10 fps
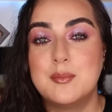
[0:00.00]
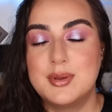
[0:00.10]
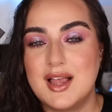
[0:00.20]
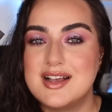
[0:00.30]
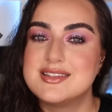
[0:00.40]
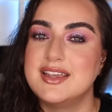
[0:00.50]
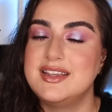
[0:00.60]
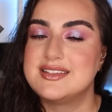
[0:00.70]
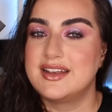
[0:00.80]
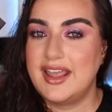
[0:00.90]
Plus, it
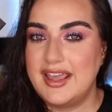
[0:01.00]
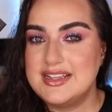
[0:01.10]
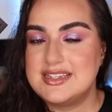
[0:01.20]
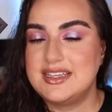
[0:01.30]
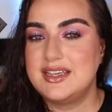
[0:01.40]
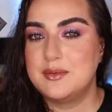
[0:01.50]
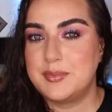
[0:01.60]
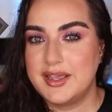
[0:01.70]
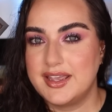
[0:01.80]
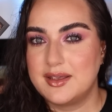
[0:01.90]
is an 18
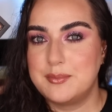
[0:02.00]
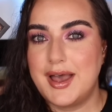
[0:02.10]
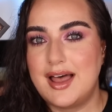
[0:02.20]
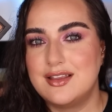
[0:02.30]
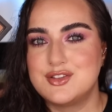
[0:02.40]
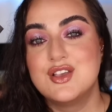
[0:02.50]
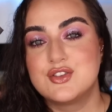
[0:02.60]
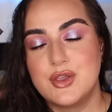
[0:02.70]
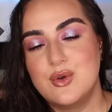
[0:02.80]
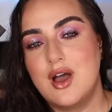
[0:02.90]
pan palette,
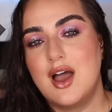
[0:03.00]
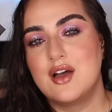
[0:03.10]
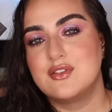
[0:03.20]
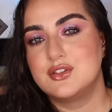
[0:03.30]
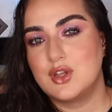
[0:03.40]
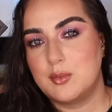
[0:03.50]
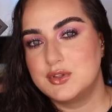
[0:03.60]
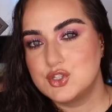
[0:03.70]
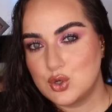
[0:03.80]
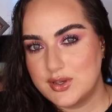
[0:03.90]
so you have double
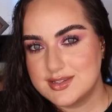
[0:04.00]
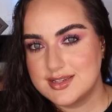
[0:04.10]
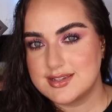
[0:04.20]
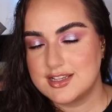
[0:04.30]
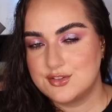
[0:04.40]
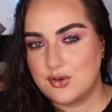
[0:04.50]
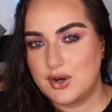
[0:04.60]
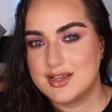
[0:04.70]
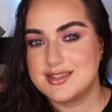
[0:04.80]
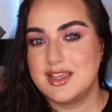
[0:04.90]
the choices as
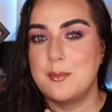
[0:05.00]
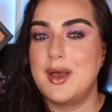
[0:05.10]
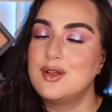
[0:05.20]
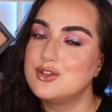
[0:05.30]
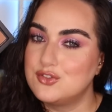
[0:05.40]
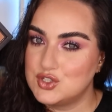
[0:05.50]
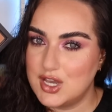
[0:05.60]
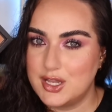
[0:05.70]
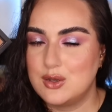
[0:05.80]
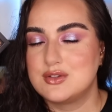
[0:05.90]
far as the amount of
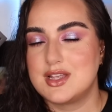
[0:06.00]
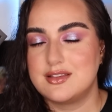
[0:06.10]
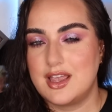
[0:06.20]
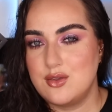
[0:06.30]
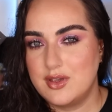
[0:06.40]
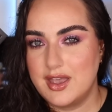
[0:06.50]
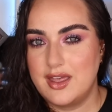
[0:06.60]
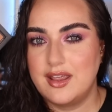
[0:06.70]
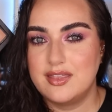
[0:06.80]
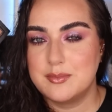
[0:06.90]
shadows that you
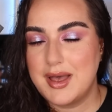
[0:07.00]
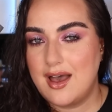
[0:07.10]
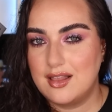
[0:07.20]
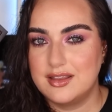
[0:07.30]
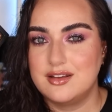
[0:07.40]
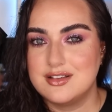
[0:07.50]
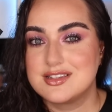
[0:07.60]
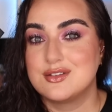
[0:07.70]
get in the palette is